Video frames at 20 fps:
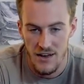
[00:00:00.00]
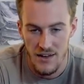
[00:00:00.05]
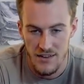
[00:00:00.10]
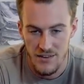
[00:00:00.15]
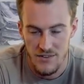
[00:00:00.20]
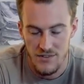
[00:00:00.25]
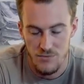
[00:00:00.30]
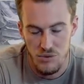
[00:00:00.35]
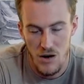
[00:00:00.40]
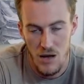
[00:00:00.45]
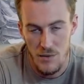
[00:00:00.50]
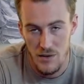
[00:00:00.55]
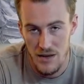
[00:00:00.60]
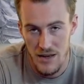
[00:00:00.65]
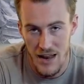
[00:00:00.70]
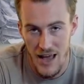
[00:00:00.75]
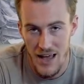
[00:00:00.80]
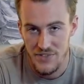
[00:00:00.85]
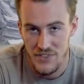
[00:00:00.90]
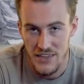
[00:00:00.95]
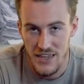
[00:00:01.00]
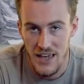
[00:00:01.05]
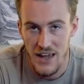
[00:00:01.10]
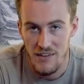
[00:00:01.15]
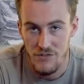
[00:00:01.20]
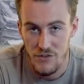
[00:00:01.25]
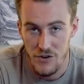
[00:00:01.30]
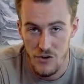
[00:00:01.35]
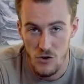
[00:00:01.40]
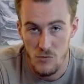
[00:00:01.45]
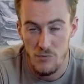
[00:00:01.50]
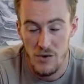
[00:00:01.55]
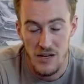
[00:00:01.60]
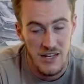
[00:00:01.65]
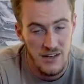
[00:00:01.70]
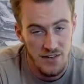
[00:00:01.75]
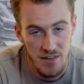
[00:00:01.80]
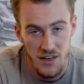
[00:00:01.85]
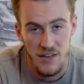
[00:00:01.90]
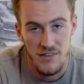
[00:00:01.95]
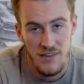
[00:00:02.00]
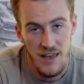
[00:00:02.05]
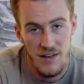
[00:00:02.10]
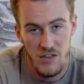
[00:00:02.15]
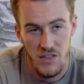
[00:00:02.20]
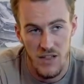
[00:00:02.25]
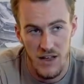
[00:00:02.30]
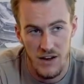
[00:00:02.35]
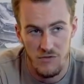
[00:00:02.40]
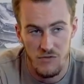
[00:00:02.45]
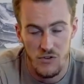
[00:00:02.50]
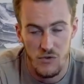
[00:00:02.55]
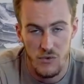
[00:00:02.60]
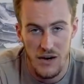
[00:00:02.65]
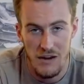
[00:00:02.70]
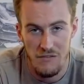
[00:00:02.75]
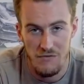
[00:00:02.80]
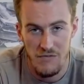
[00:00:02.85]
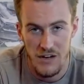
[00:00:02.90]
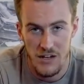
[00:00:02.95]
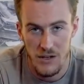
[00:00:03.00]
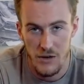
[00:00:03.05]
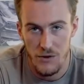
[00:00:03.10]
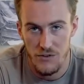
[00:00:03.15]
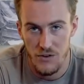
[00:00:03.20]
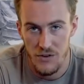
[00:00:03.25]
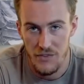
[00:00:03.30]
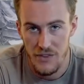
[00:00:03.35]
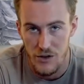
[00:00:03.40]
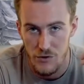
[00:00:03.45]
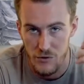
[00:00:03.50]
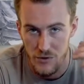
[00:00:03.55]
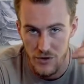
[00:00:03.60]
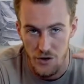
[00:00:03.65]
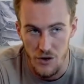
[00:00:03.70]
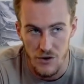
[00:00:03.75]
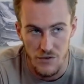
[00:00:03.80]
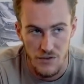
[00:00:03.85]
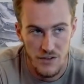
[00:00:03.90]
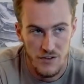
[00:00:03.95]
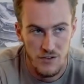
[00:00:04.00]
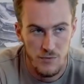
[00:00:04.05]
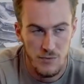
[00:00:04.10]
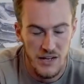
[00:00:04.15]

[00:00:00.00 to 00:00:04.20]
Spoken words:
It's probably not the guy for you, but he does have a lot of great videos on there regardless,